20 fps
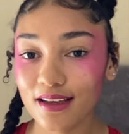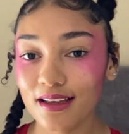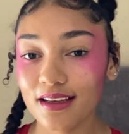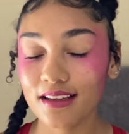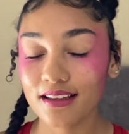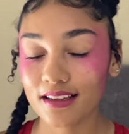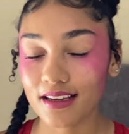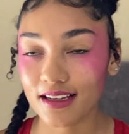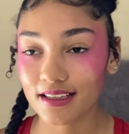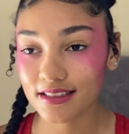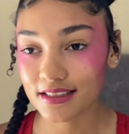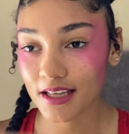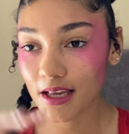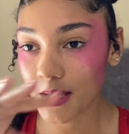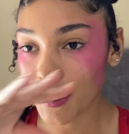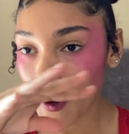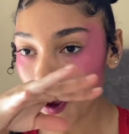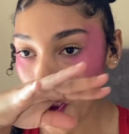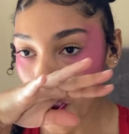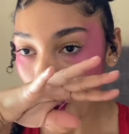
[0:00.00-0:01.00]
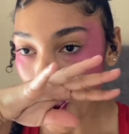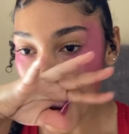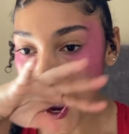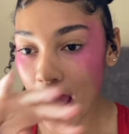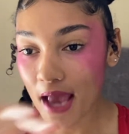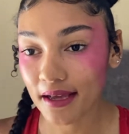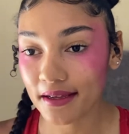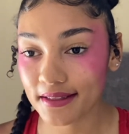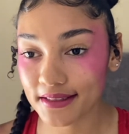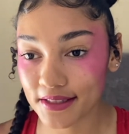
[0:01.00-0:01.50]
Guys,
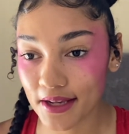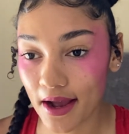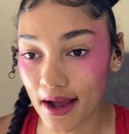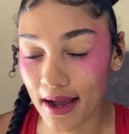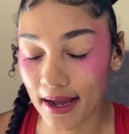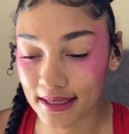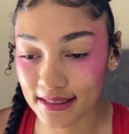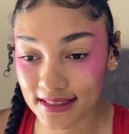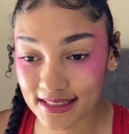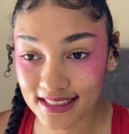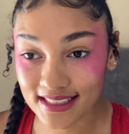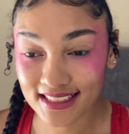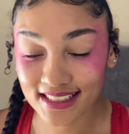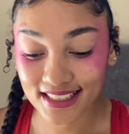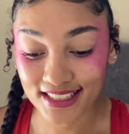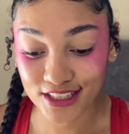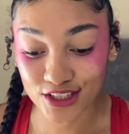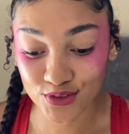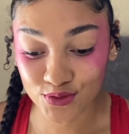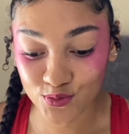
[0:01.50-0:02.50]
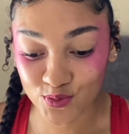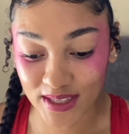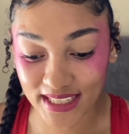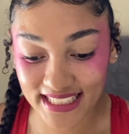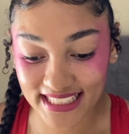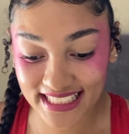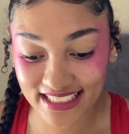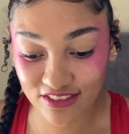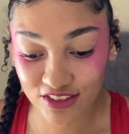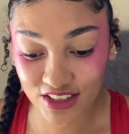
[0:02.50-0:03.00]
it's hot. It's
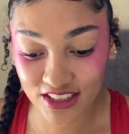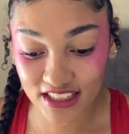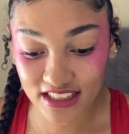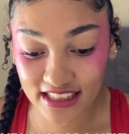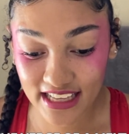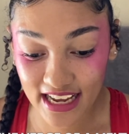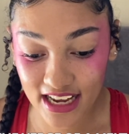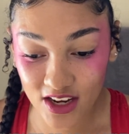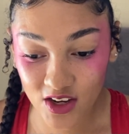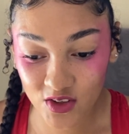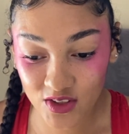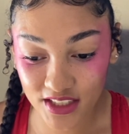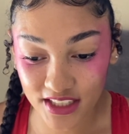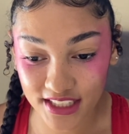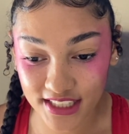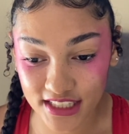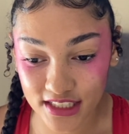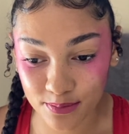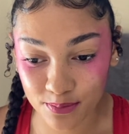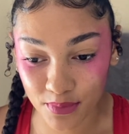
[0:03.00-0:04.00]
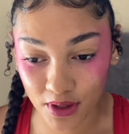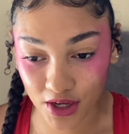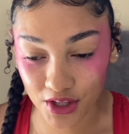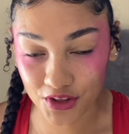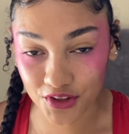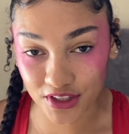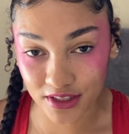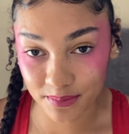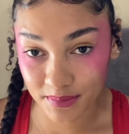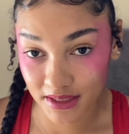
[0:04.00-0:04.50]
raining really loud and it's
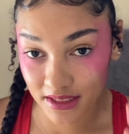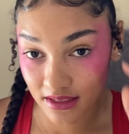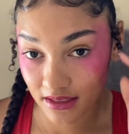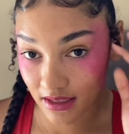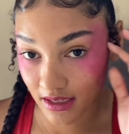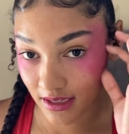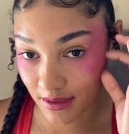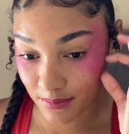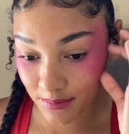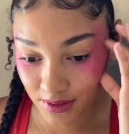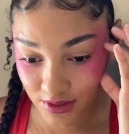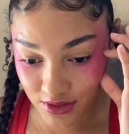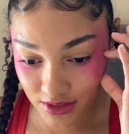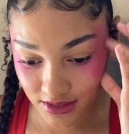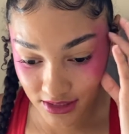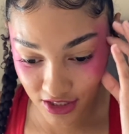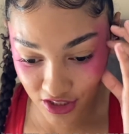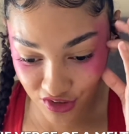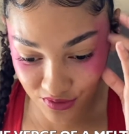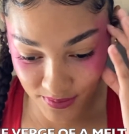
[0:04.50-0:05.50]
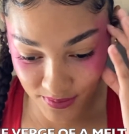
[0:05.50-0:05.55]
bothering me. I'm about to take off my